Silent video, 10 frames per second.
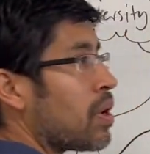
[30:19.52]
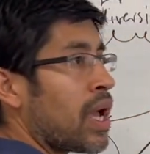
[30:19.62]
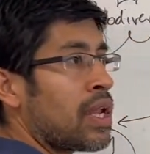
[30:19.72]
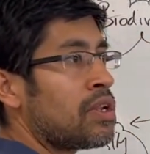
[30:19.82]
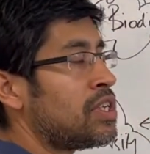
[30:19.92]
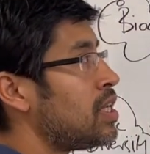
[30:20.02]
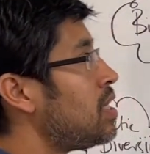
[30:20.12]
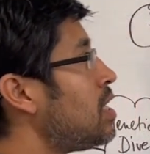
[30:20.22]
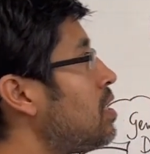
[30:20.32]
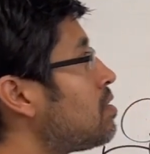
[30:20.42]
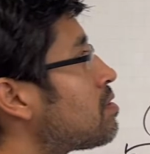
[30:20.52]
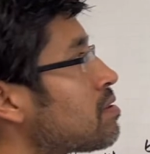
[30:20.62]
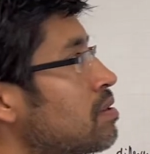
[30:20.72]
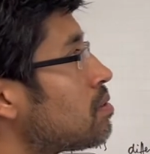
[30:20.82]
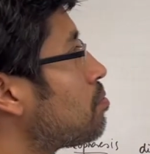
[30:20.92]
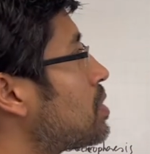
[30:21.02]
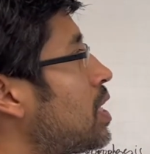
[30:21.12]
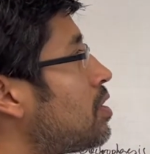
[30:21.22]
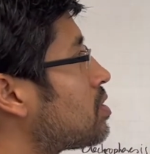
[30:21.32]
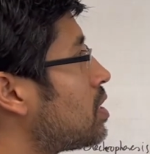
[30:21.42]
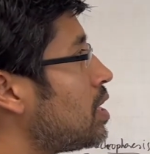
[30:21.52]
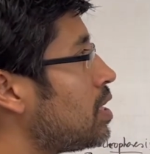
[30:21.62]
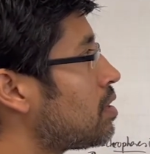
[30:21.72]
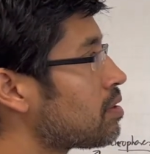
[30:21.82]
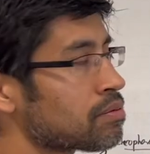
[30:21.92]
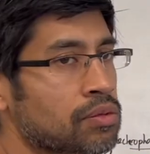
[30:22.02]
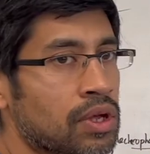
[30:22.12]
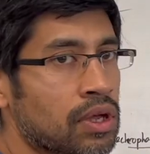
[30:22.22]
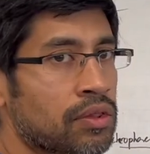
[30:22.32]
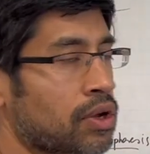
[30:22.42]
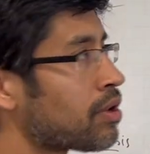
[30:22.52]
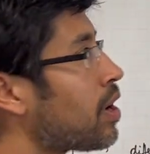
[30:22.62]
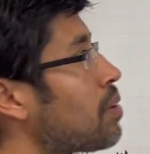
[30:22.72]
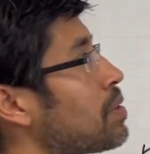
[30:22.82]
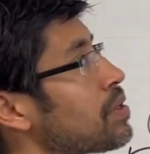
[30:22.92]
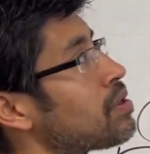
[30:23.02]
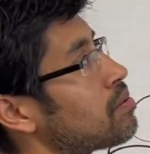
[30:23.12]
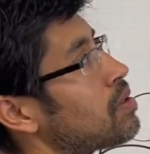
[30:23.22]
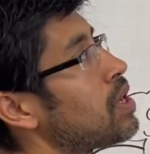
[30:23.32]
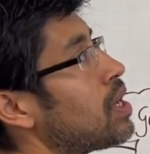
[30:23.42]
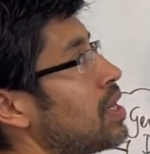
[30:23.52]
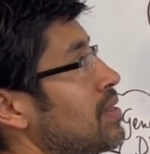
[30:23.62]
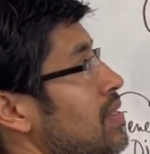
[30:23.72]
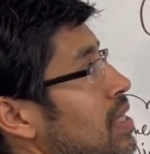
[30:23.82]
energy needs, potentially the climate is